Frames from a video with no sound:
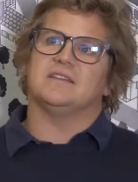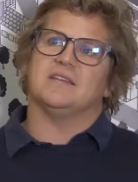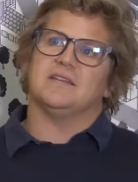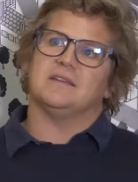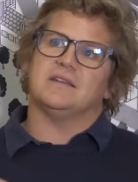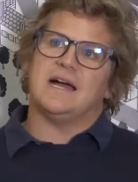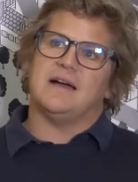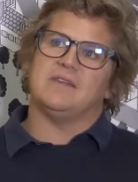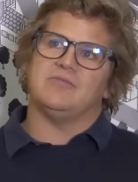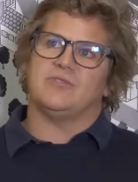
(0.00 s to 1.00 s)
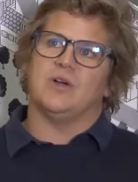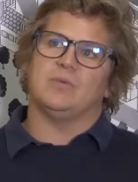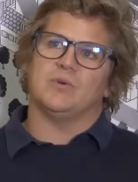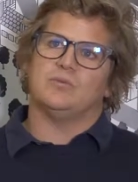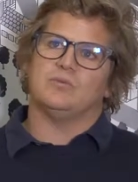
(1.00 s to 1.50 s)
it. They're
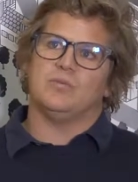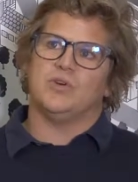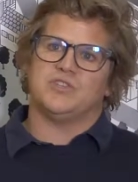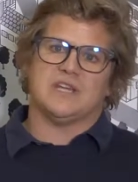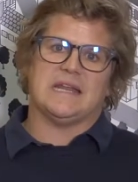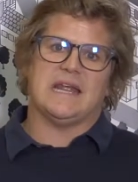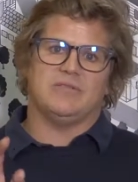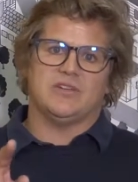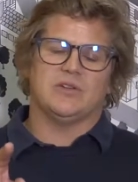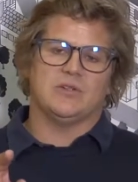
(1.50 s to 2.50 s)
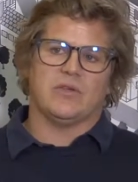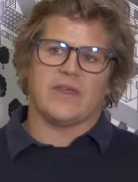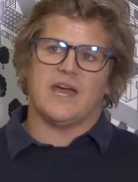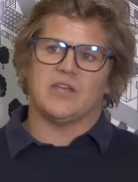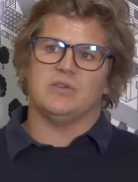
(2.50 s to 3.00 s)
phenomenal, worth checking out if you don't know who
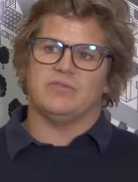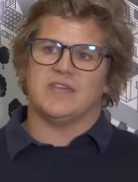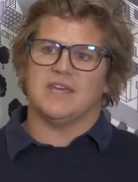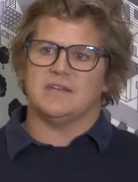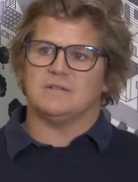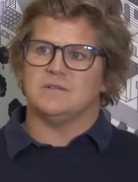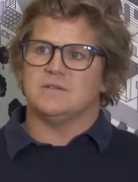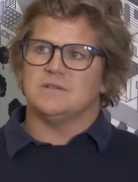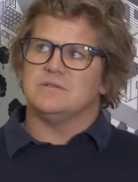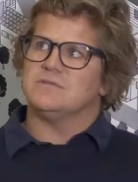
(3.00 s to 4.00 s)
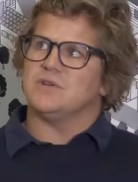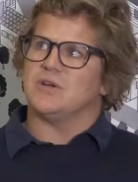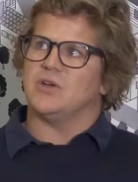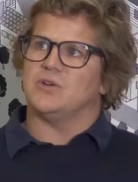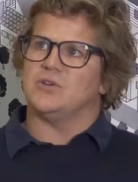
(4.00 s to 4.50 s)
they are.
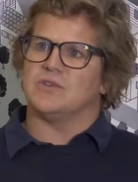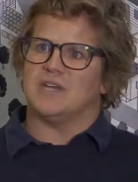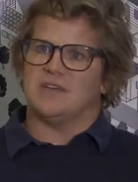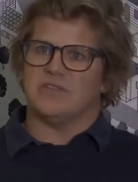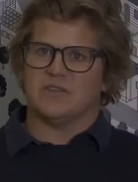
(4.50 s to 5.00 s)
UVA.co.uk, I think it